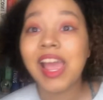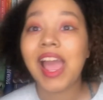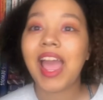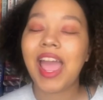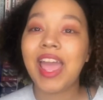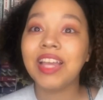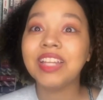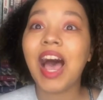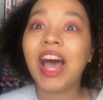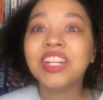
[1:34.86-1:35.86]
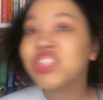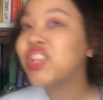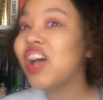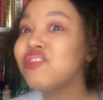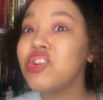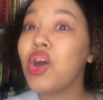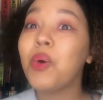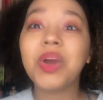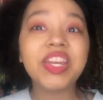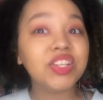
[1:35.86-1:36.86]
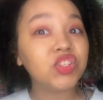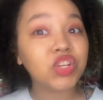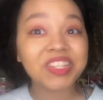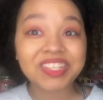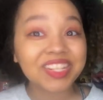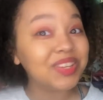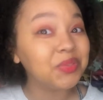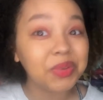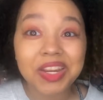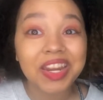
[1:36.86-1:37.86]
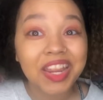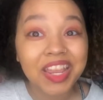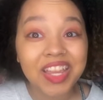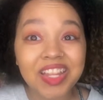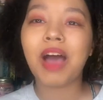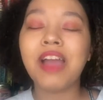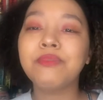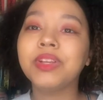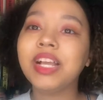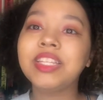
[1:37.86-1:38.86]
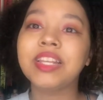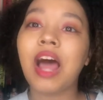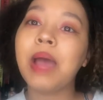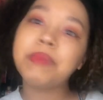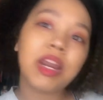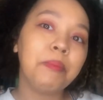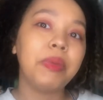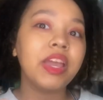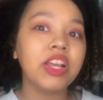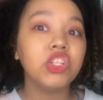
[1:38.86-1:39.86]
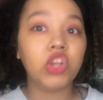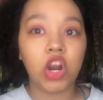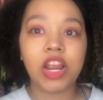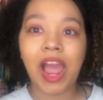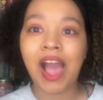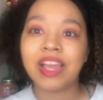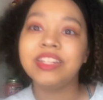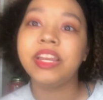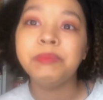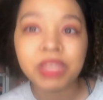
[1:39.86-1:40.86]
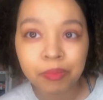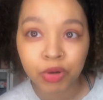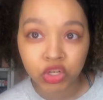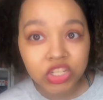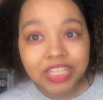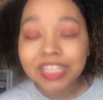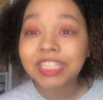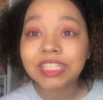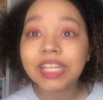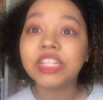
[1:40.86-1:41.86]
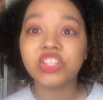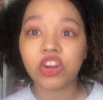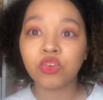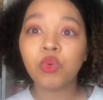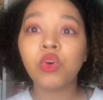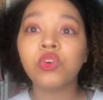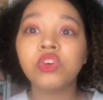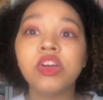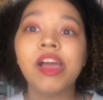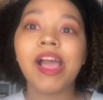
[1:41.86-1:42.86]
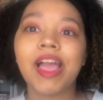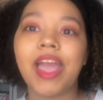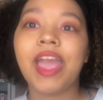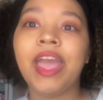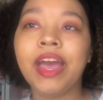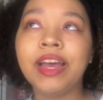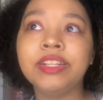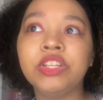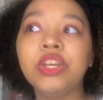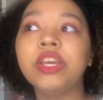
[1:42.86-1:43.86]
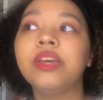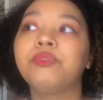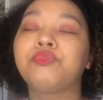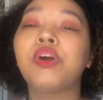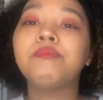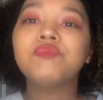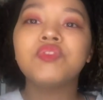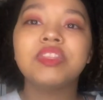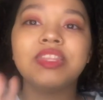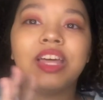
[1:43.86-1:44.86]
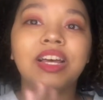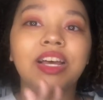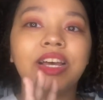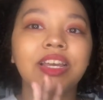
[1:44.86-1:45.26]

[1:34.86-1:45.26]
And I just have no interest in reading it. I realize that I'm not a big dark academia person in general. And from the